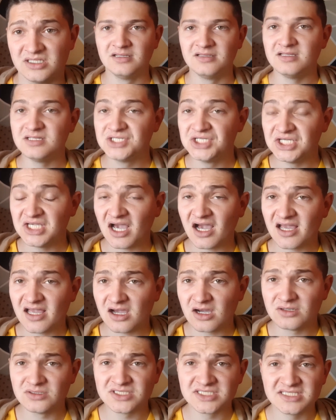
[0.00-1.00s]
The
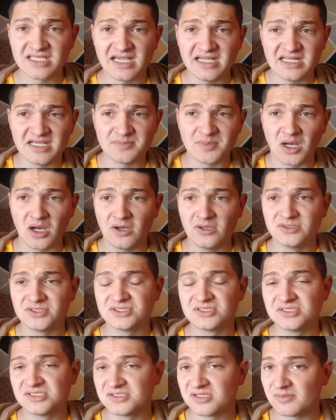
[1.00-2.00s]
GIO Stadium
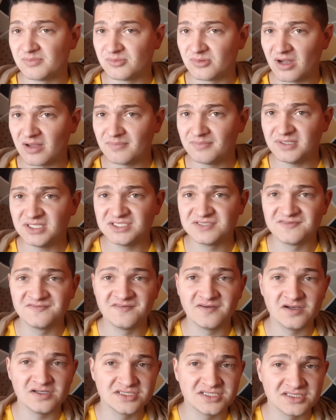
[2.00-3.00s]
hosts the Brumbies
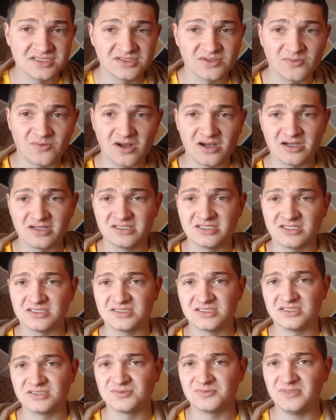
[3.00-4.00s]
versus the
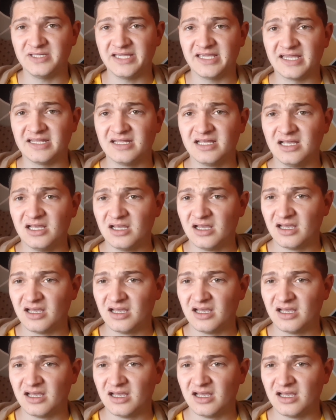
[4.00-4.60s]
Waratahs this weekend.